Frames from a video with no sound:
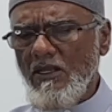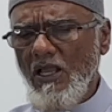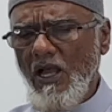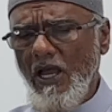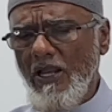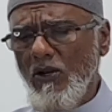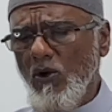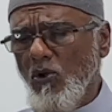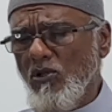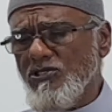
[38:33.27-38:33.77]

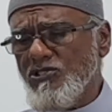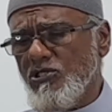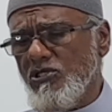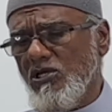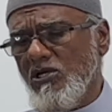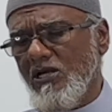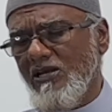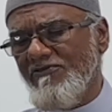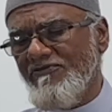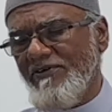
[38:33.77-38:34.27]
And also you
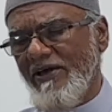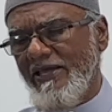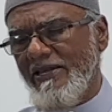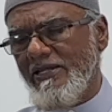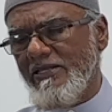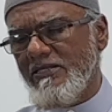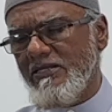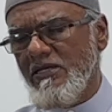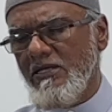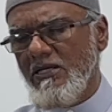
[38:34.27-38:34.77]
can find
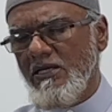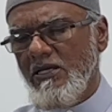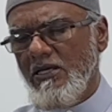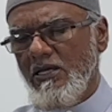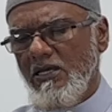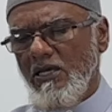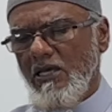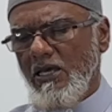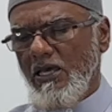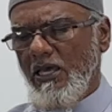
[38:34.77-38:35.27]
it
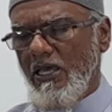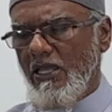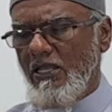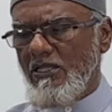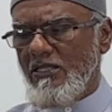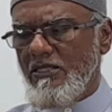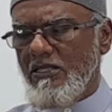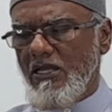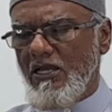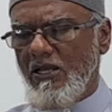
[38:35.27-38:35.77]

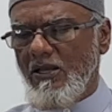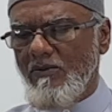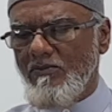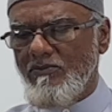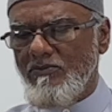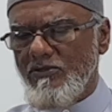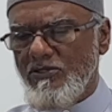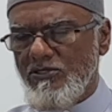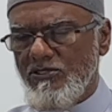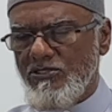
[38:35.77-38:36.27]
in
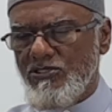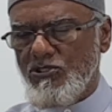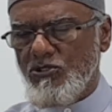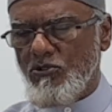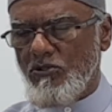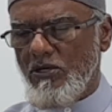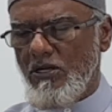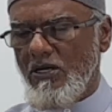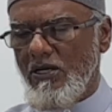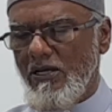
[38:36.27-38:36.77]

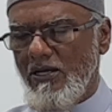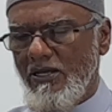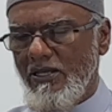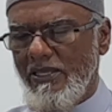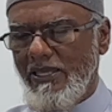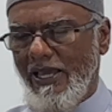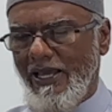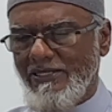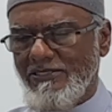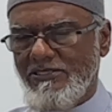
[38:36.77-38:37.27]
Surah
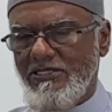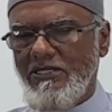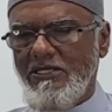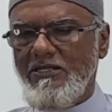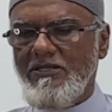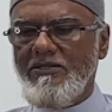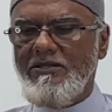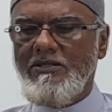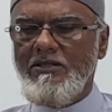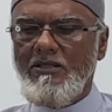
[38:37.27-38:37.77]

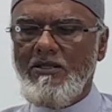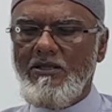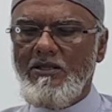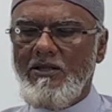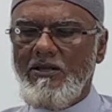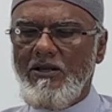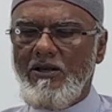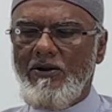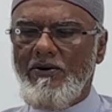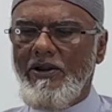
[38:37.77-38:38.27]
Yasin,
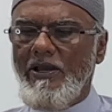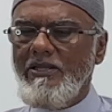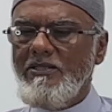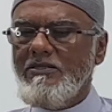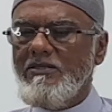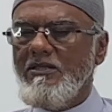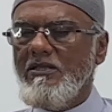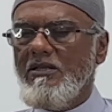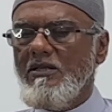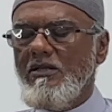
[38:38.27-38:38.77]
right?
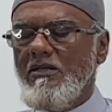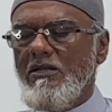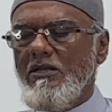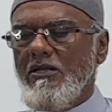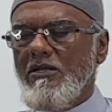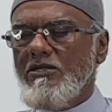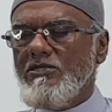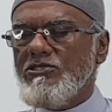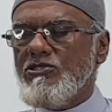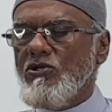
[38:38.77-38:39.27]

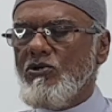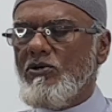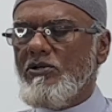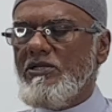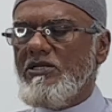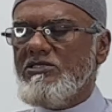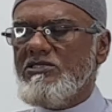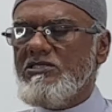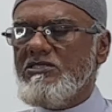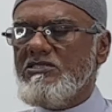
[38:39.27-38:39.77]
So
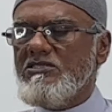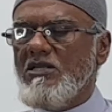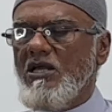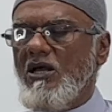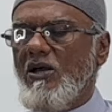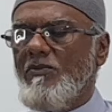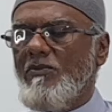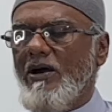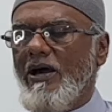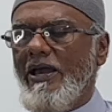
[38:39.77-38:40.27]
this is
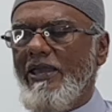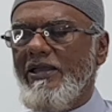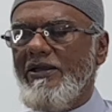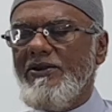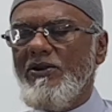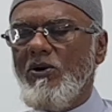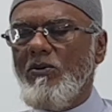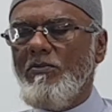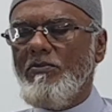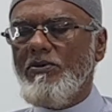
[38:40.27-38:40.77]
the ayah
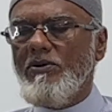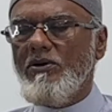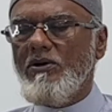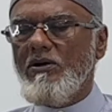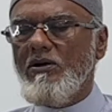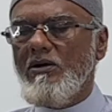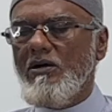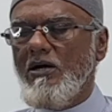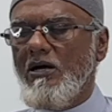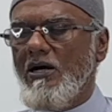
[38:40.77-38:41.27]
number
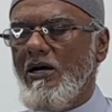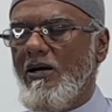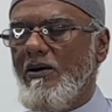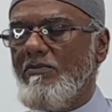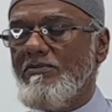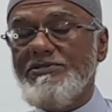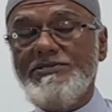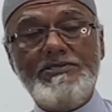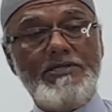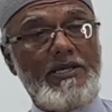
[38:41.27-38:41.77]

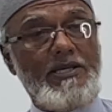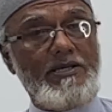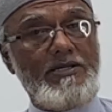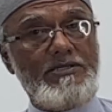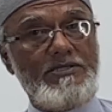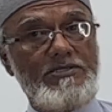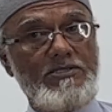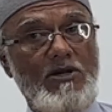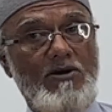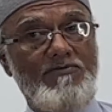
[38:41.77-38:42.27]

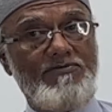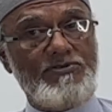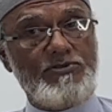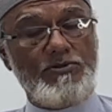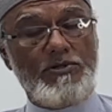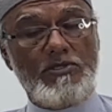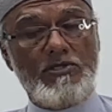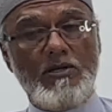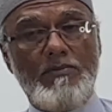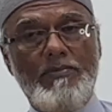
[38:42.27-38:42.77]
6 of
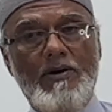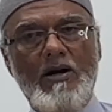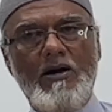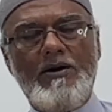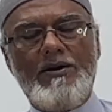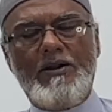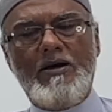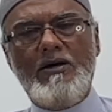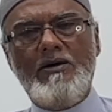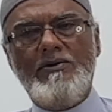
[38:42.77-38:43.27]
Surah
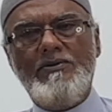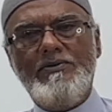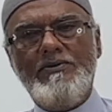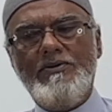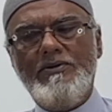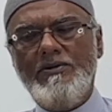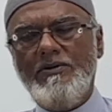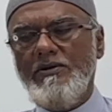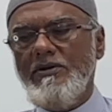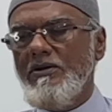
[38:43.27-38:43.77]
Al-Baqarah,
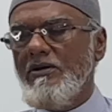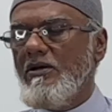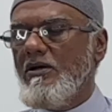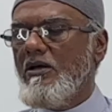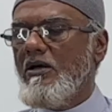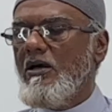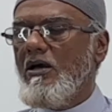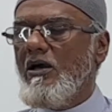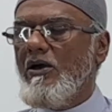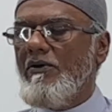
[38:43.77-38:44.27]

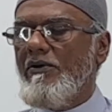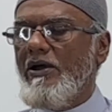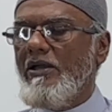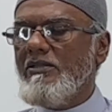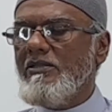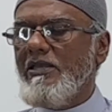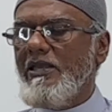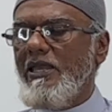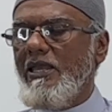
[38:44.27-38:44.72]
right?